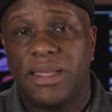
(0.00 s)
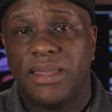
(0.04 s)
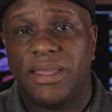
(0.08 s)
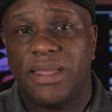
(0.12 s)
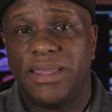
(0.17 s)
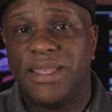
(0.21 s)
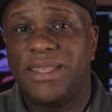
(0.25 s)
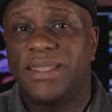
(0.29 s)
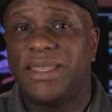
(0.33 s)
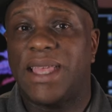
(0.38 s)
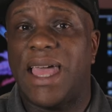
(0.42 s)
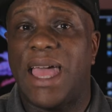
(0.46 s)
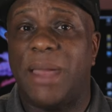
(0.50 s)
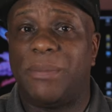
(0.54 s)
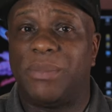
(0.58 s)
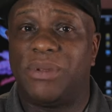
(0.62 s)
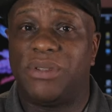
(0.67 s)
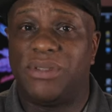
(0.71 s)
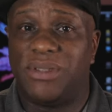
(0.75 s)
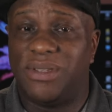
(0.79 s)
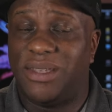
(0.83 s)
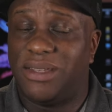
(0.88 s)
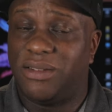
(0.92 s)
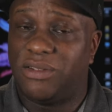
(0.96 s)
Now, this app
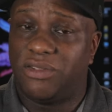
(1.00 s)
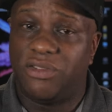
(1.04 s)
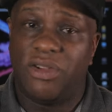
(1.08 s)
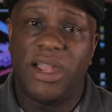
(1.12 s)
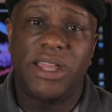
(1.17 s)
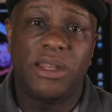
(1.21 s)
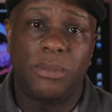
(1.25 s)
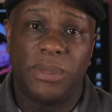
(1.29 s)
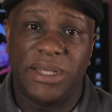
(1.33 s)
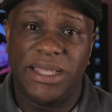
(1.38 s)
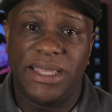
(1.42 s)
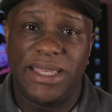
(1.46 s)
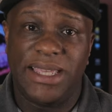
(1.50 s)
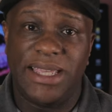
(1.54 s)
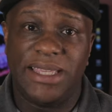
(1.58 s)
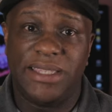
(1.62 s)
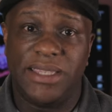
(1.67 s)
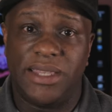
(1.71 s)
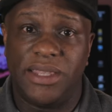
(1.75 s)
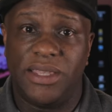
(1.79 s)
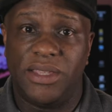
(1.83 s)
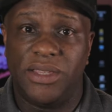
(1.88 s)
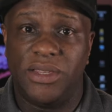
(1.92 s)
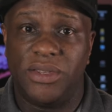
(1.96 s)
is incredibly
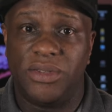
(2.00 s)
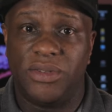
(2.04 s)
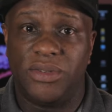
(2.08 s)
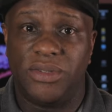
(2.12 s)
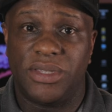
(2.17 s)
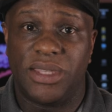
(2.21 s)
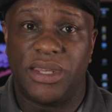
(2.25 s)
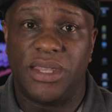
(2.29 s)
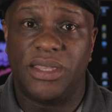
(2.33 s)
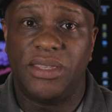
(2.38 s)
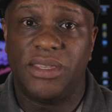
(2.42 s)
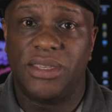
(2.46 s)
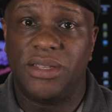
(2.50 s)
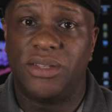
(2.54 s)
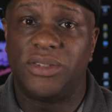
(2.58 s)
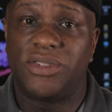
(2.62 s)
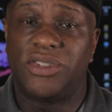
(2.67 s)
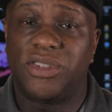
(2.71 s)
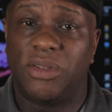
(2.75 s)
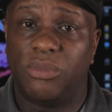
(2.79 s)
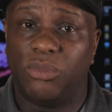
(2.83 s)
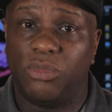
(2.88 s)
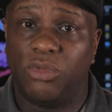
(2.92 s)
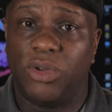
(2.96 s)
easy to use and it
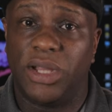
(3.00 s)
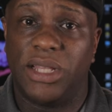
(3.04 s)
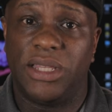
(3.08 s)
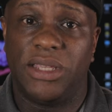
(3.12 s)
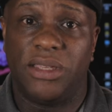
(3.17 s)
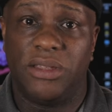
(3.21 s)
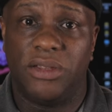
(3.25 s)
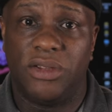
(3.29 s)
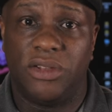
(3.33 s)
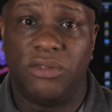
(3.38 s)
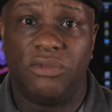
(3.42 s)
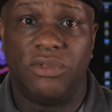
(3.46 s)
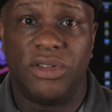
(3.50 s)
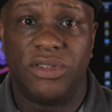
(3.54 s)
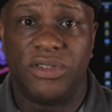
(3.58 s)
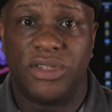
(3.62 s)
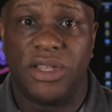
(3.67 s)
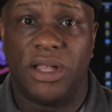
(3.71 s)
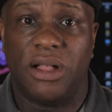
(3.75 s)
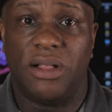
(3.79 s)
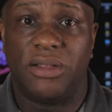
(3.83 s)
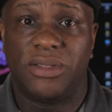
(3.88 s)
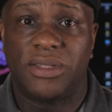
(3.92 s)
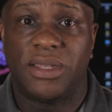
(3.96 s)
yields some really good
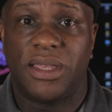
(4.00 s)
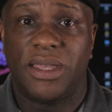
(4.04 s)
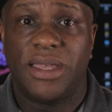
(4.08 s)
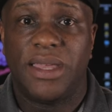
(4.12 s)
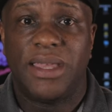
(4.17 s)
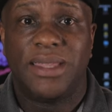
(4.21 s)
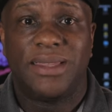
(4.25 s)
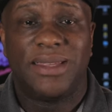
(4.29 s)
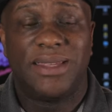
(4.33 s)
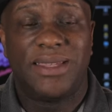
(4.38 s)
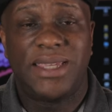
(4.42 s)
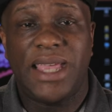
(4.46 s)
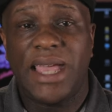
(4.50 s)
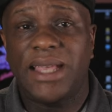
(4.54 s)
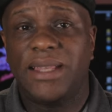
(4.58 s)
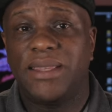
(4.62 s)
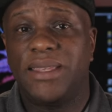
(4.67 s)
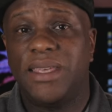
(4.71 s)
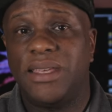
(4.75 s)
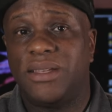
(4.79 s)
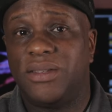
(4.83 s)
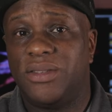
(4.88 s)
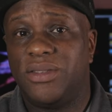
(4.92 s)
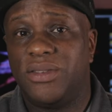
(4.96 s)
results. The
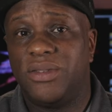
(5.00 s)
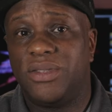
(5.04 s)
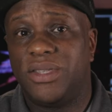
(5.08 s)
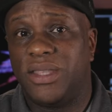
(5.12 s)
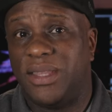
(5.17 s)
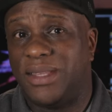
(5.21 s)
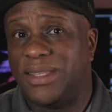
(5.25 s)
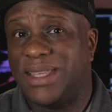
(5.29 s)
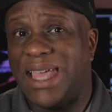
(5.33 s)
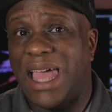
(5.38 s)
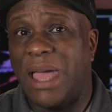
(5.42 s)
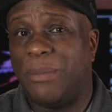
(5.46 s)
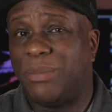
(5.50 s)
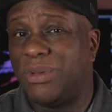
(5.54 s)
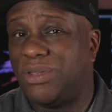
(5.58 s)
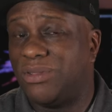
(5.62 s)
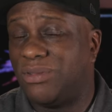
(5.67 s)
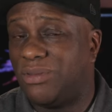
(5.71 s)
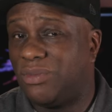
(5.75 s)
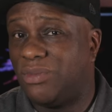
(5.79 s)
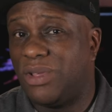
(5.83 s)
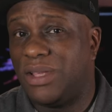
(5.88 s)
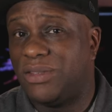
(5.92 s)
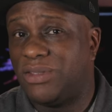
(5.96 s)
technique in using this app
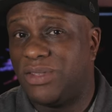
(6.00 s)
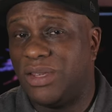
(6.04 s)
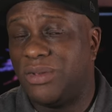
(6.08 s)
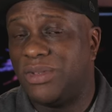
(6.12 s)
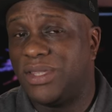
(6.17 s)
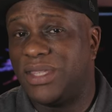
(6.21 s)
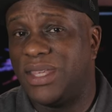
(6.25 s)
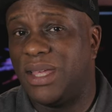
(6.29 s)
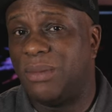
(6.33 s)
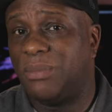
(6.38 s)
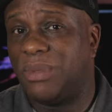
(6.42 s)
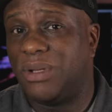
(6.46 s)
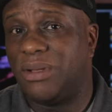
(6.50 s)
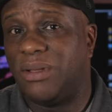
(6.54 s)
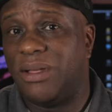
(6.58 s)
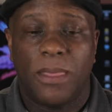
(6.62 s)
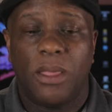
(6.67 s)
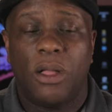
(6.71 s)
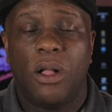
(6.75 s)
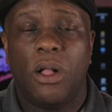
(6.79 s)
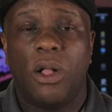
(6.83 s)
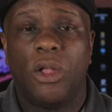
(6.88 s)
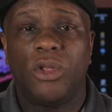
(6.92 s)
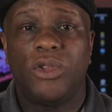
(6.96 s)
is so simple.
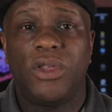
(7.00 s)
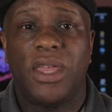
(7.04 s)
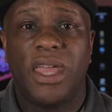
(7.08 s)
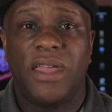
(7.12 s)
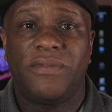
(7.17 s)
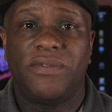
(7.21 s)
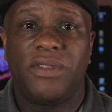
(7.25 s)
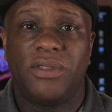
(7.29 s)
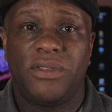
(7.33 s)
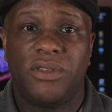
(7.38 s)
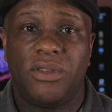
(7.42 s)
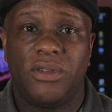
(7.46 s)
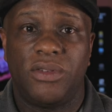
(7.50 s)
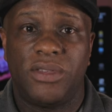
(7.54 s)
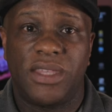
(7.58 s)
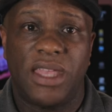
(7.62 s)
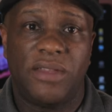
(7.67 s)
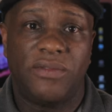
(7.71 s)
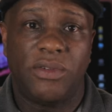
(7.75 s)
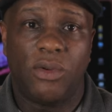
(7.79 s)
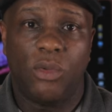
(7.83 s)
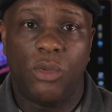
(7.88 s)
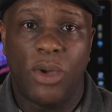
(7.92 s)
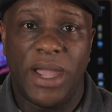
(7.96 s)
All you have to do is
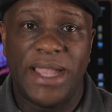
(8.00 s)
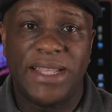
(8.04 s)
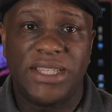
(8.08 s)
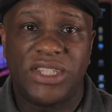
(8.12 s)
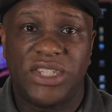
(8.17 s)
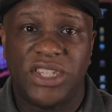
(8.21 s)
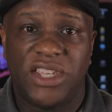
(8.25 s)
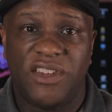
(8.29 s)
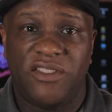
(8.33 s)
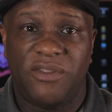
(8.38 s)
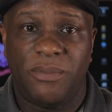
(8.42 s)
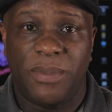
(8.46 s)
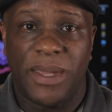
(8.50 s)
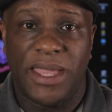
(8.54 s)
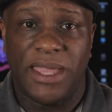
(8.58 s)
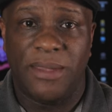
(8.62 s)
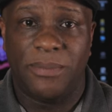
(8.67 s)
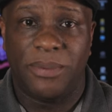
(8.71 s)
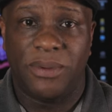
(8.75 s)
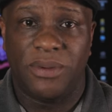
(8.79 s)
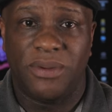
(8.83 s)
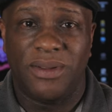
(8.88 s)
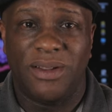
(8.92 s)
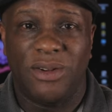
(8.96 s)
have a white sheet of
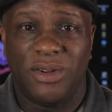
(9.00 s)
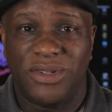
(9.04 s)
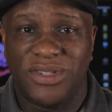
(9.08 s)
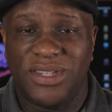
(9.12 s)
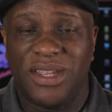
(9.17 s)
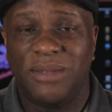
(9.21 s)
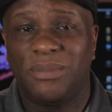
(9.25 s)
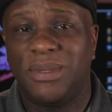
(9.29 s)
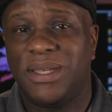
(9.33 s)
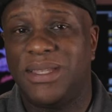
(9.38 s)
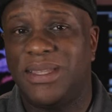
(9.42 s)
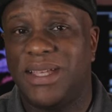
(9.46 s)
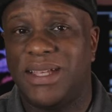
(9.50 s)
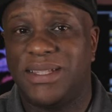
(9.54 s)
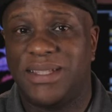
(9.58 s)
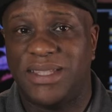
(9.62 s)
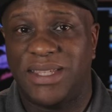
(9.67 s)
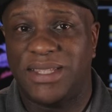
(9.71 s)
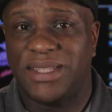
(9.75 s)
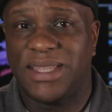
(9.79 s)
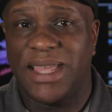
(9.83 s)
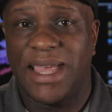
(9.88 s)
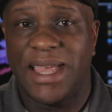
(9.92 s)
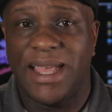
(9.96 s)
paper or something that
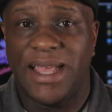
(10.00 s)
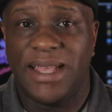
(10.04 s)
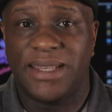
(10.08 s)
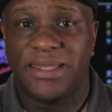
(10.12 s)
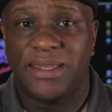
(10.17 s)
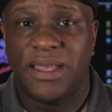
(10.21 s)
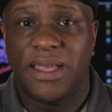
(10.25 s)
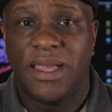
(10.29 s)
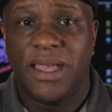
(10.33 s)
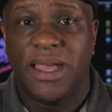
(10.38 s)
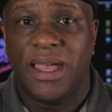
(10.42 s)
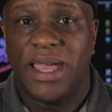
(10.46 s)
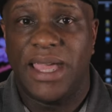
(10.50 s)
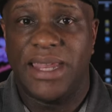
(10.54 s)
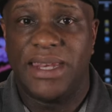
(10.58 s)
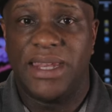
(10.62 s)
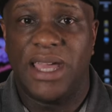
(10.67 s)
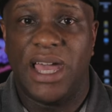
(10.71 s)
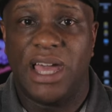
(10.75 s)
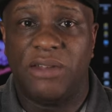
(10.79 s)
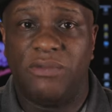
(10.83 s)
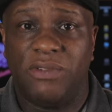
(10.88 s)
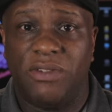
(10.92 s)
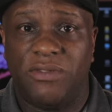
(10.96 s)
just has a
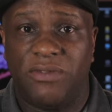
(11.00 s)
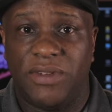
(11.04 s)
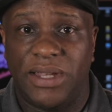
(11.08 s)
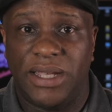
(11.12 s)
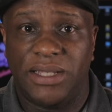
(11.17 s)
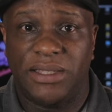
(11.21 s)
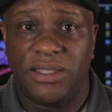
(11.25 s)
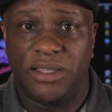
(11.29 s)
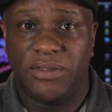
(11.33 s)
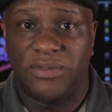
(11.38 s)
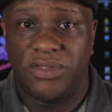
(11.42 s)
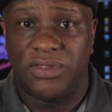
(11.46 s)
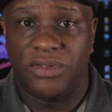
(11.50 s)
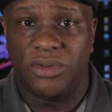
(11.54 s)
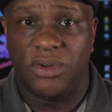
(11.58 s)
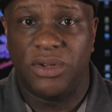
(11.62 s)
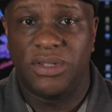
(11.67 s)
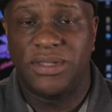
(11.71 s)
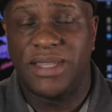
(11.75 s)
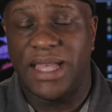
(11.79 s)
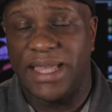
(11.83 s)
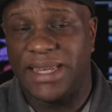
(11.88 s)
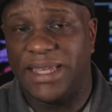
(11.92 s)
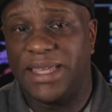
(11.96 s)
non-reflective
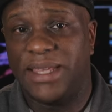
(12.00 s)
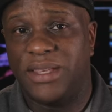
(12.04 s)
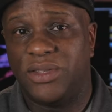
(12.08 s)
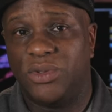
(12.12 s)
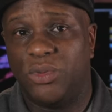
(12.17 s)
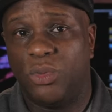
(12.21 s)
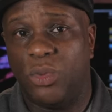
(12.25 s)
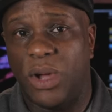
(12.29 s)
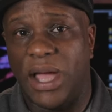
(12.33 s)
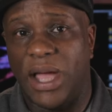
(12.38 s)
source that is